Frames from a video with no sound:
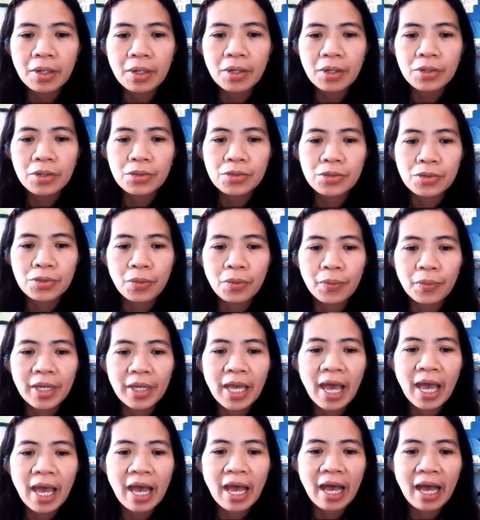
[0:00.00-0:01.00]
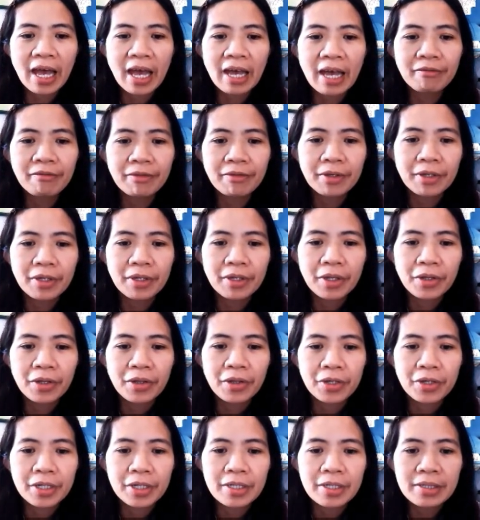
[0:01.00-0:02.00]
So we have
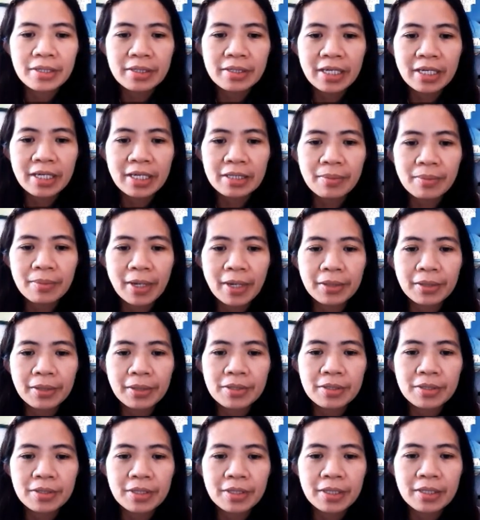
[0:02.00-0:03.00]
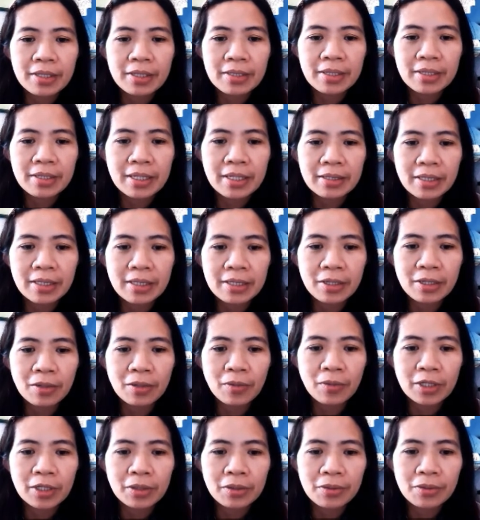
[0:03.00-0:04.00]
36 minus 36 is
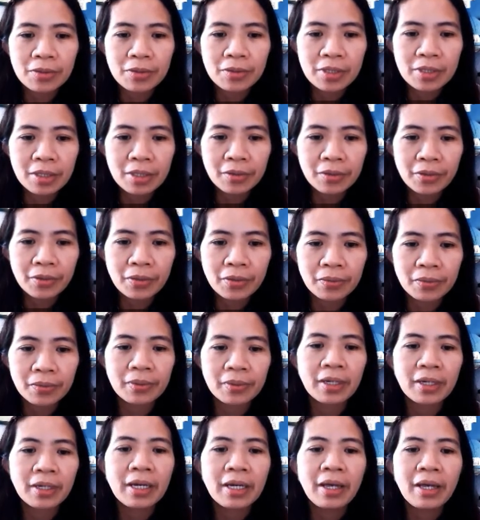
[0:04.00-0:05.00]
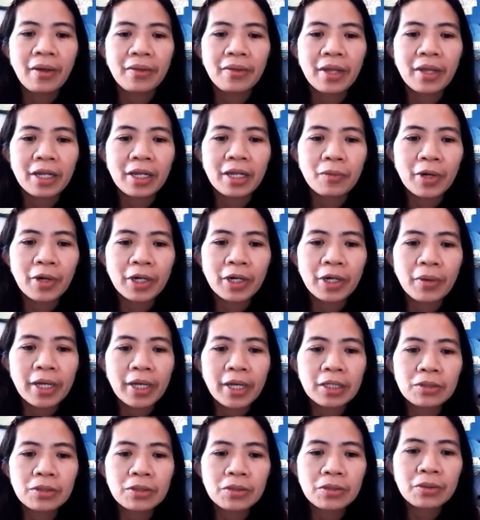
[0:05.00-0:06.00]
equal to 0. Then we are
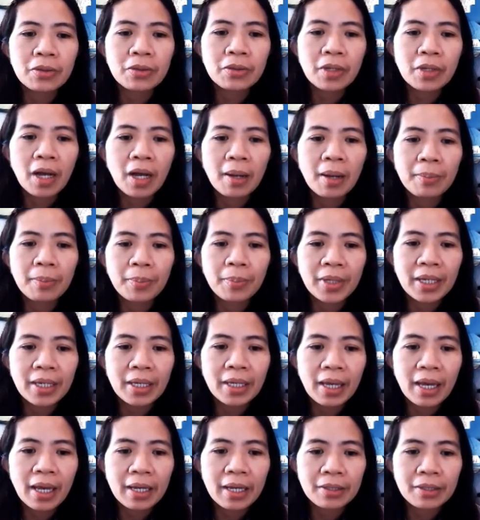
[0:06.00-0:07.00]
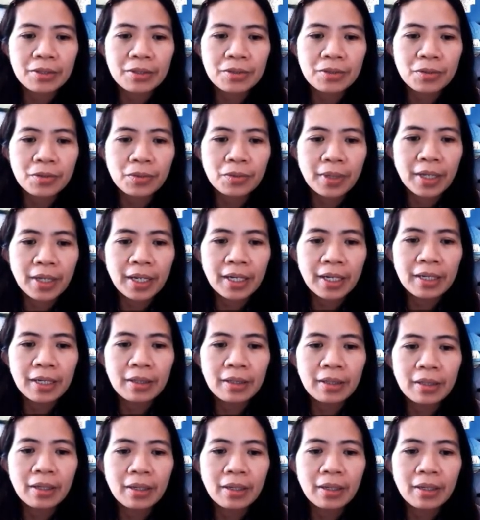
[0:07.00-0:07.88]
going to copy x squared